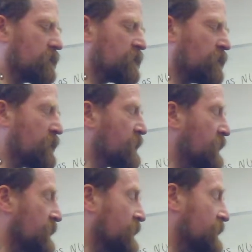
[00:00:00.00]
So
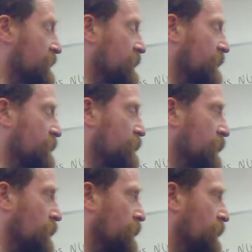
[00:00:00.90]
that's the eventual
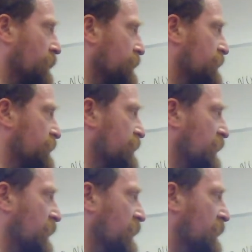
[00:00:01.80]
goal, that
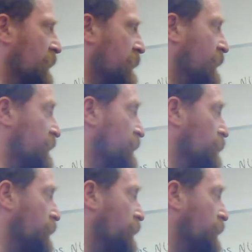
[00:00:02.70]
Naruhito will